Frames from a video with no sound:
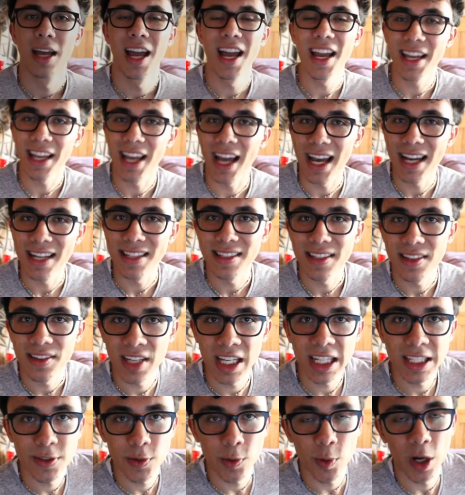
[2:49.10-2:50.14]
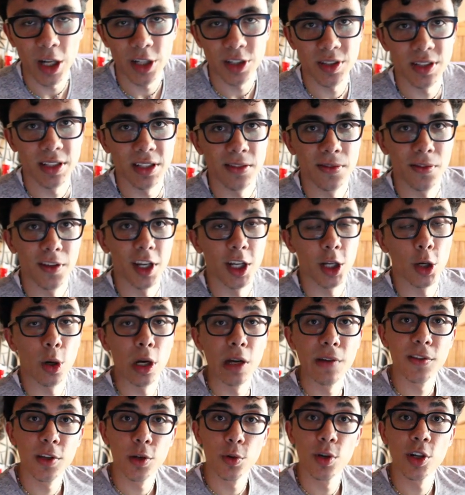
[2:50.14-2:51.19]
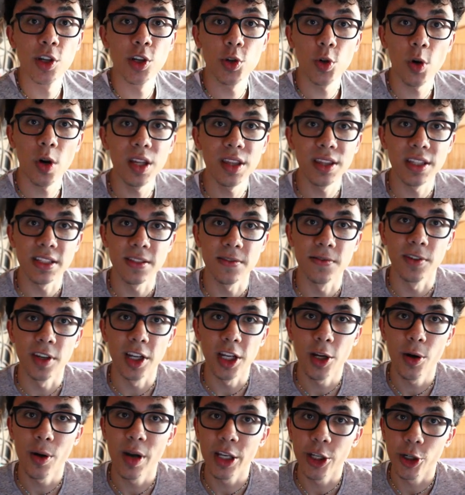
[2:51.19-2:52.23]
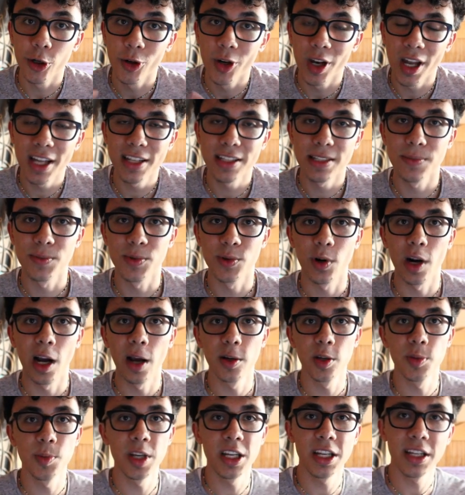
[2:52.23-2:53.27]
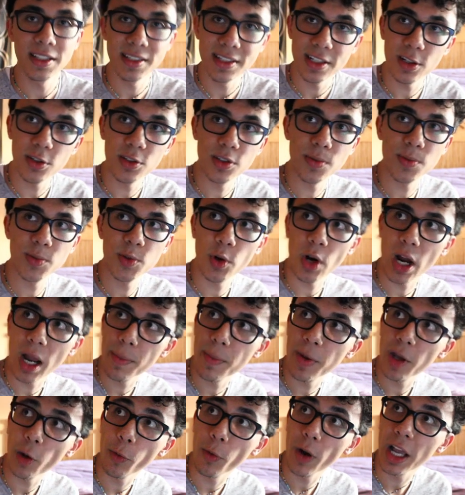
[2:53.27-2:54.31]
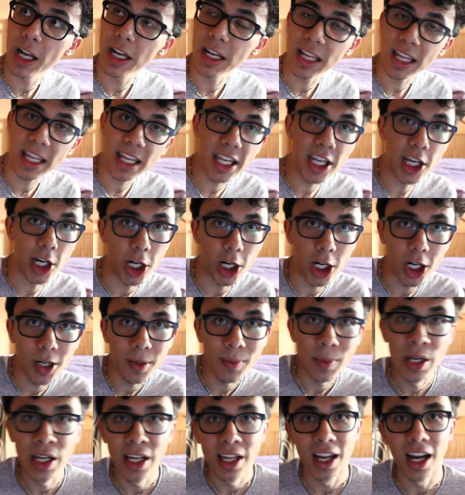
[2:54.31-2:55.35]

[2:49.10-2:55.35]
Hey guys, thanks for watching this video. If you enjoyed this video and you're not subscribed to me, consider subscribing right here.